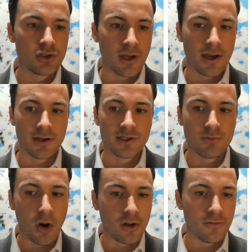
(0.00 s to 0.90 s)

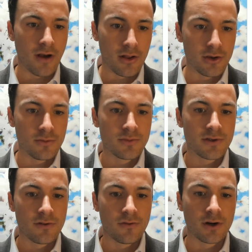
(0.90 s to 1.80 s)
smaller volumes of
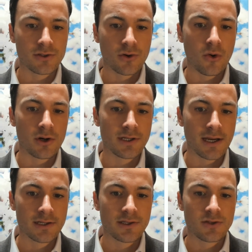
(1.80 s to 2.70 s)
the frontal
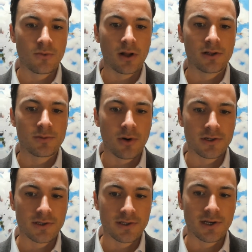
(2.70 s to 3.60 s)
cortex, as well as parts of
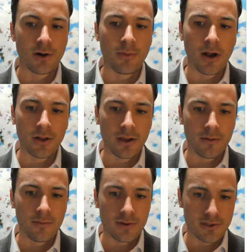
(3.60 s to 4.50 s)
the
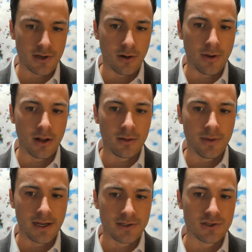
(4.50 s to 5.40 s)
cerebellum
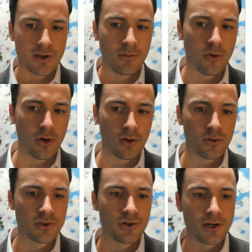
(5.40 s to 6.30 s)
and subcortical
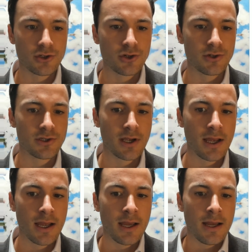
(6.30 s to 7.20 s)
structures.
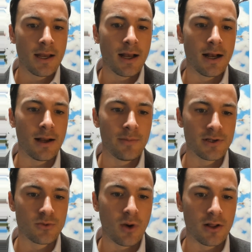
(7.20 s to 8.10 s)

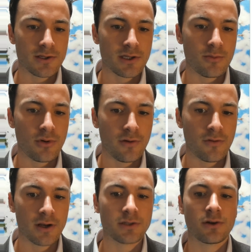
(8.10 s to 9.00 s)
as well as in the
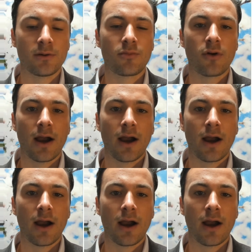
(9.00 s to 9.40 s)
prefrontal and parietal